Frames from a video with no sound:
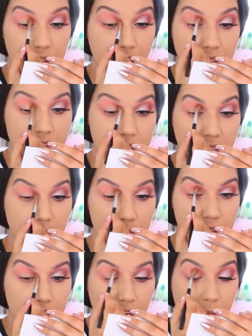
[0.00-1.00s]
that same
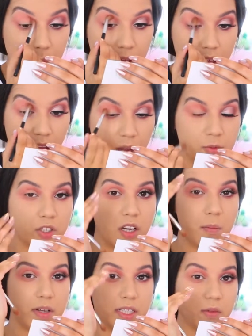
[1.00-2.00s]
shape. I'm just
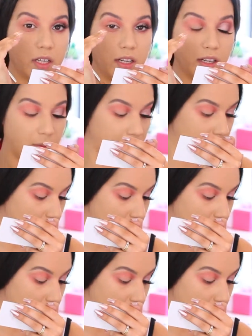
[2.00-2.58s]
coming down a little bit